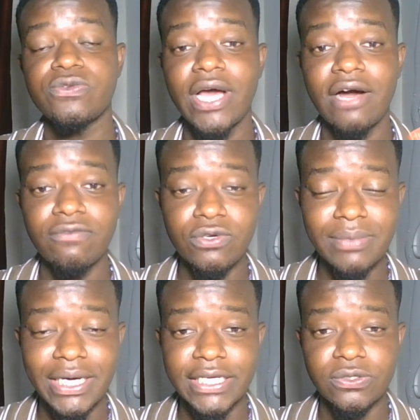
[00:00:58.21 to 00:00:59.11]
we have good
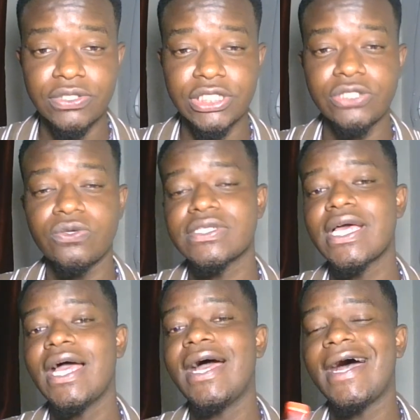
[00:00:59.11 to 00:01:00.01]
market conditions
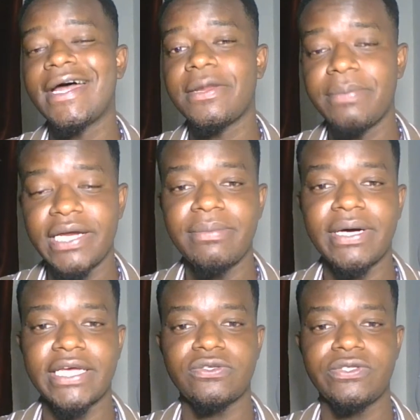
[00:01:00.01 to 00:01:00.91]
and bad
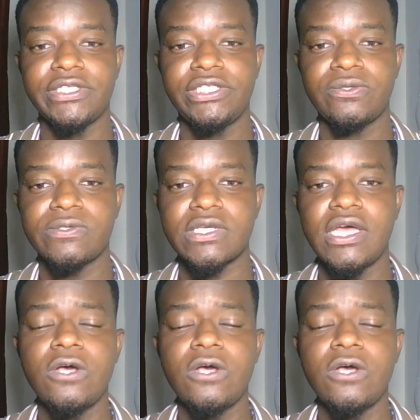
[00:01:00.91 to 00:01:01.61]
market conditions.